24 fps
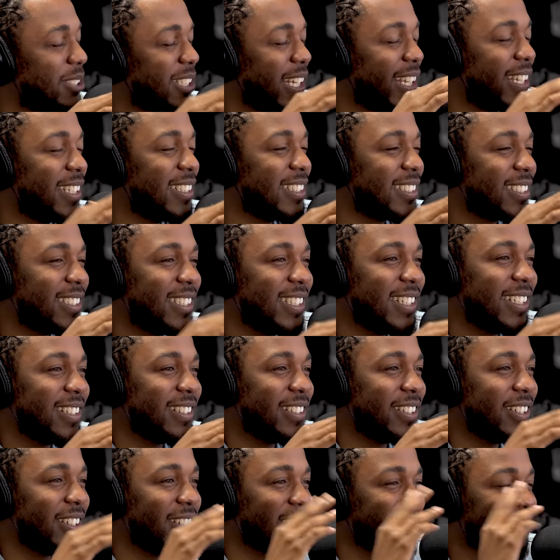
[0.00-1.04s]
changes then,
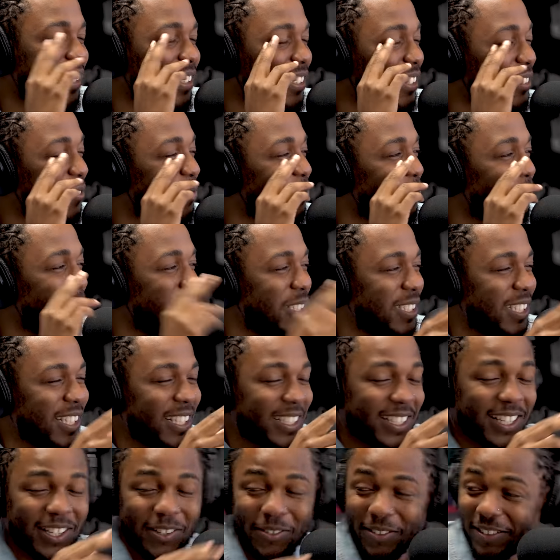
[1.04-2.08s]
dog. Since we
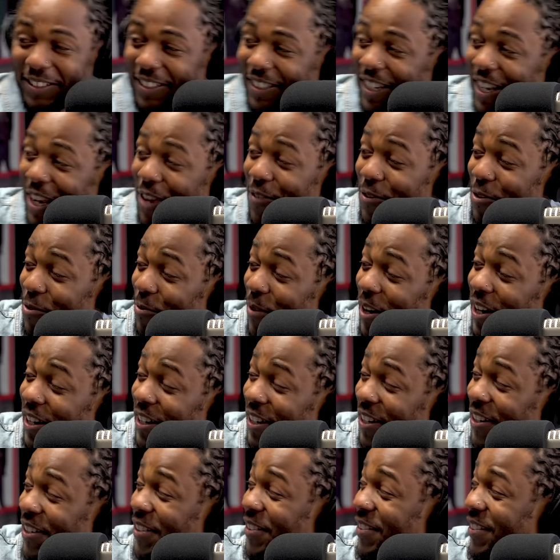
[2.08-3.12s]
said that, Dave, you right
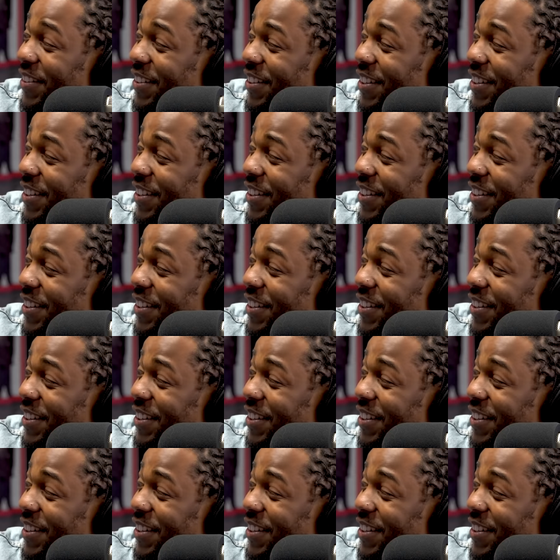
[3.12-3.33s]
here.